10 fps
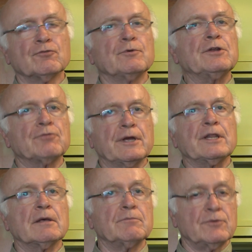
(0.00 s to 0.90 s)
to
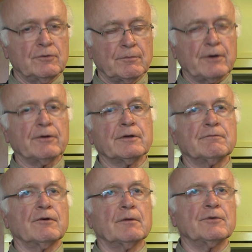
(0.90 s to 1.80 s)
retrain them to
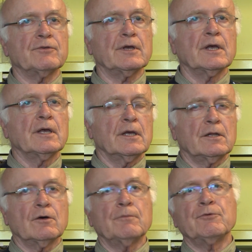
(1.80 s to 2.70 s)
American pharmacy
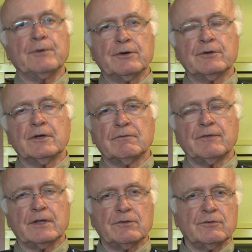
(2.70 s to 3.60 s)
in the hopes we could
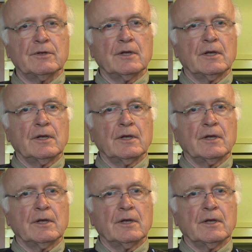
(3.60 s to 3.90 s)
convince